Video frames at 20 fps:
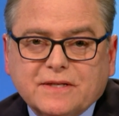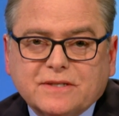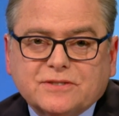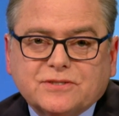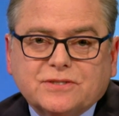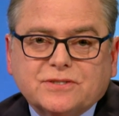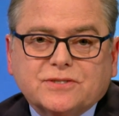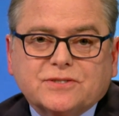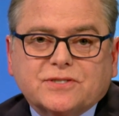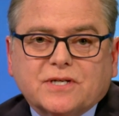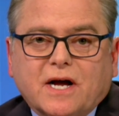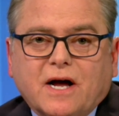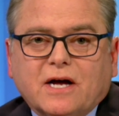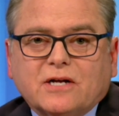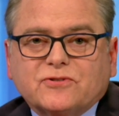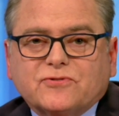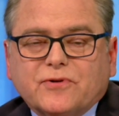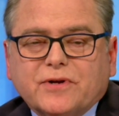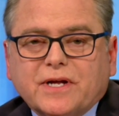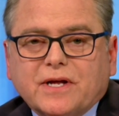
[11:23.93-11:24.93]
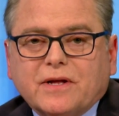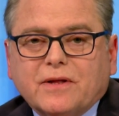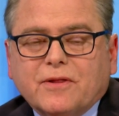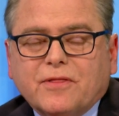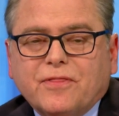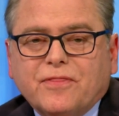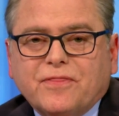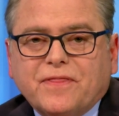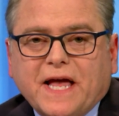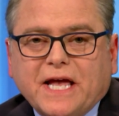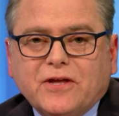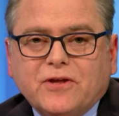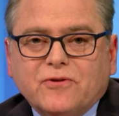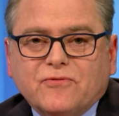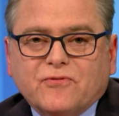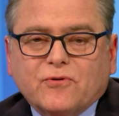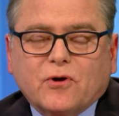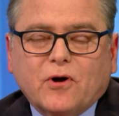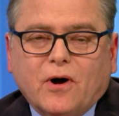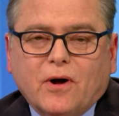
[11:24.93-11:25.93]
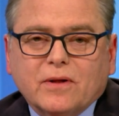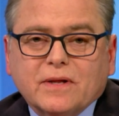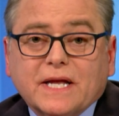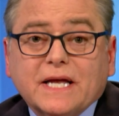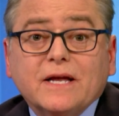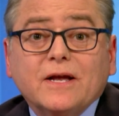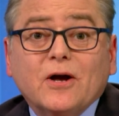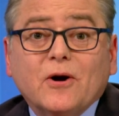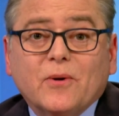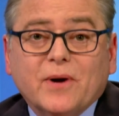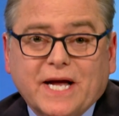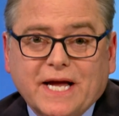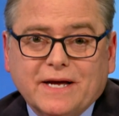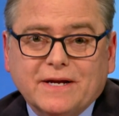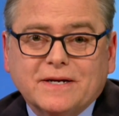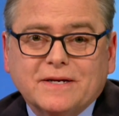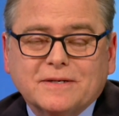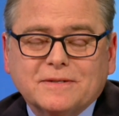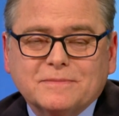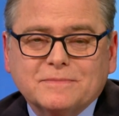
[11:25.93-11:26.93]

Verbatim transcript: This is mm -hmm. Andrea. Thank you for calling. Go ahead.